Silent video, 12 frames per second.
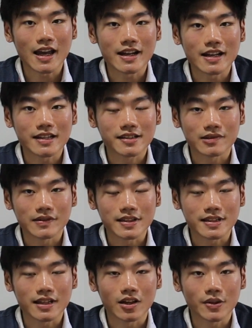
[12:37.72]
and as a
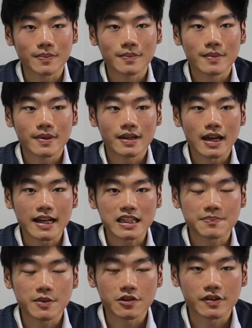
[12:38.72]
result
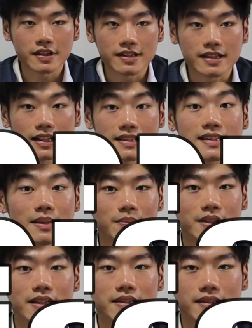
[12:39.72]
experienced a
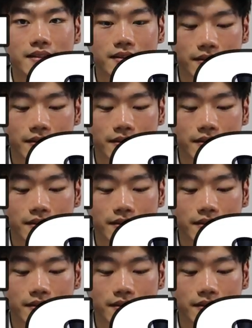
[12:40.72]
slip disc.